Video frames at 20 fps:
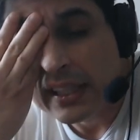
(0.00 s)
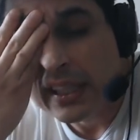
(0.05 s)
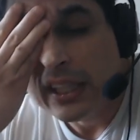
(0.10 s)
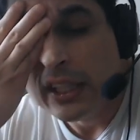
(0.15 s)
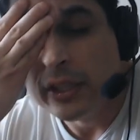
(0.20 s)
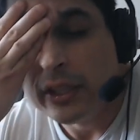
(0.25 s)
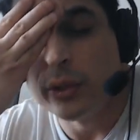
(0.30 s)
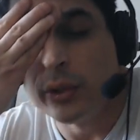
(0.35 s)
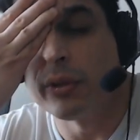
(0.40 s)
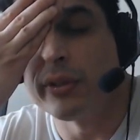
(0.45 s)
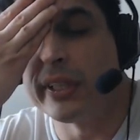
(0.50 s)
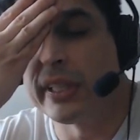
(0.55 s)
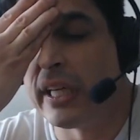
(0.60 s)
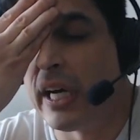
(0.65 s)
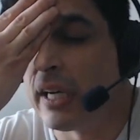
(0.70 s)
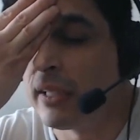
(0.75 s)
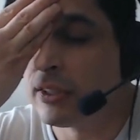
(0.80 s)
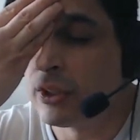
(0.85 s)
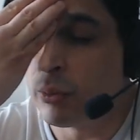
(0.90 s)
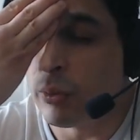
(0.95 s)
You are the
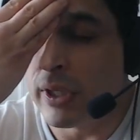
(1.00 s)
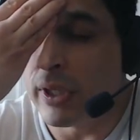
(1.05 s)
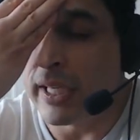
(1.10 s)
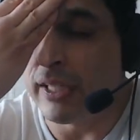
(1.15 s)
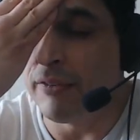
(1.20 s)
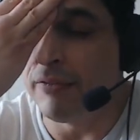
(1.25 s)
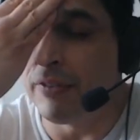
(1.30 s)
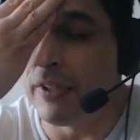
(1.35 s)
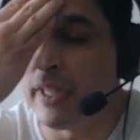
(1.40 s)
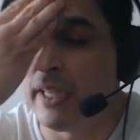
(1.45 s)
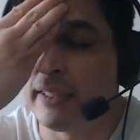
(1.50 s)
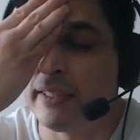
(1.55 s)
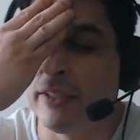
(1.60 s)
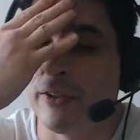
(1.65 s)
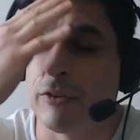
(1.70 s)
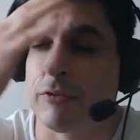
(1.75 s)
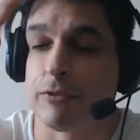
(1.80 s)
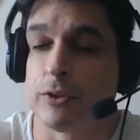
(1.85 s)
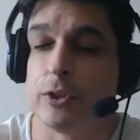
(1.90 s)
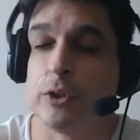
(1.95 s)
hottest one I can find in
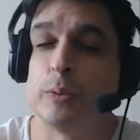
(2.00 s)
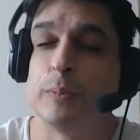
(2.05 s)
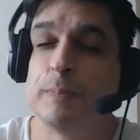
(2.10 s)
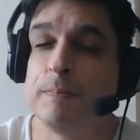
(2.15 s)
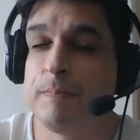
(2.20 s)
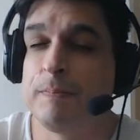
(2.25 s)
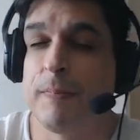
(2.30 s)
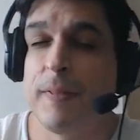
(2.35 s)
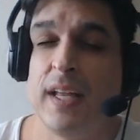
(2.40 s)
the room.